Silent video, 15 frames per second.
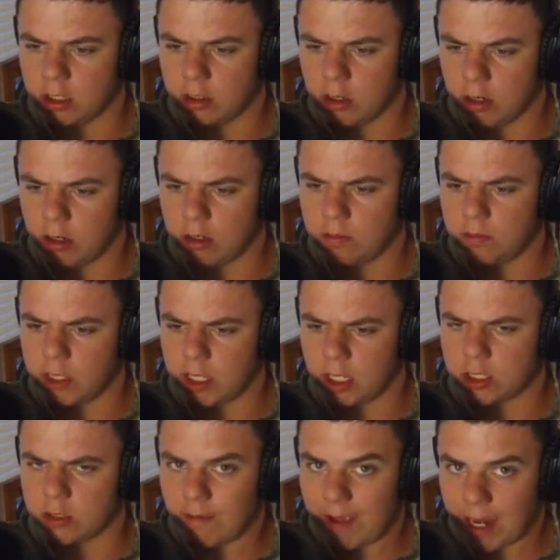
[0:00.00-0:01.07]
car
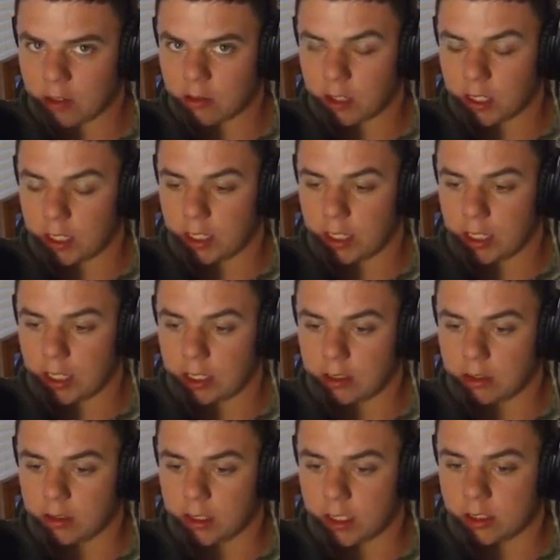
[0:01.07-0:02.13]
production factory
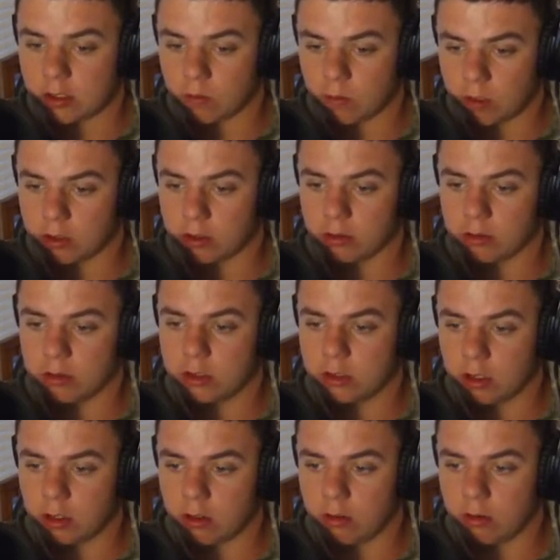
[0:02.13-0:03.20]
in this world.
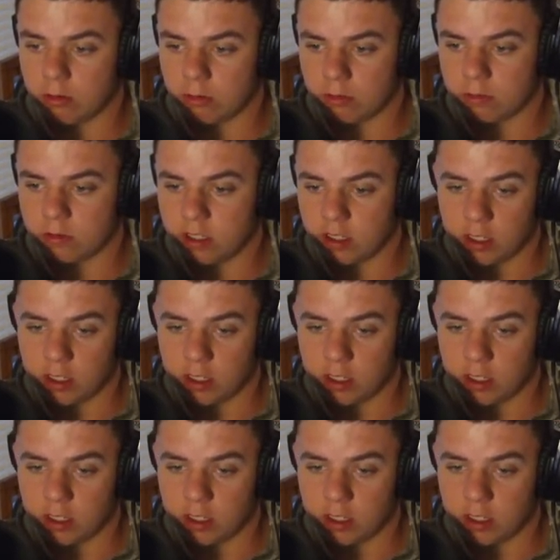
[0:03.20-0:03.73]
So